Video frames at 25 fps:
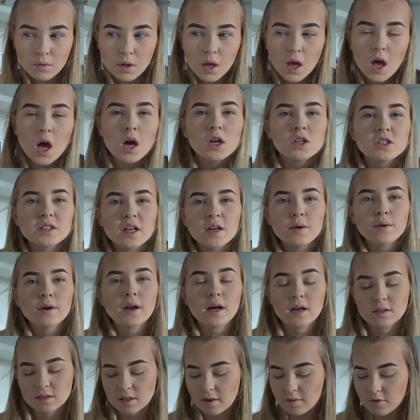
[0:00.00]
Does
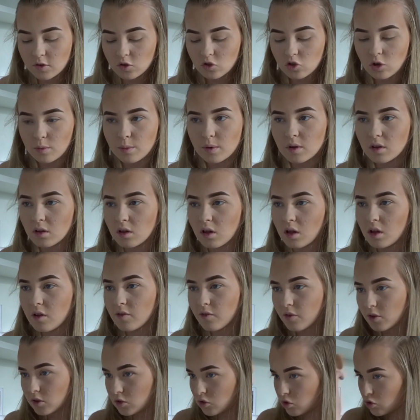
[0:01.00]
anyone else have a trouble
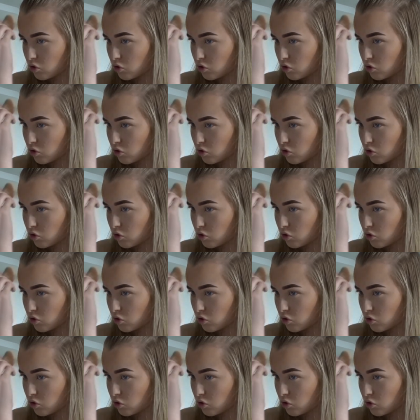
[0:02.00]
of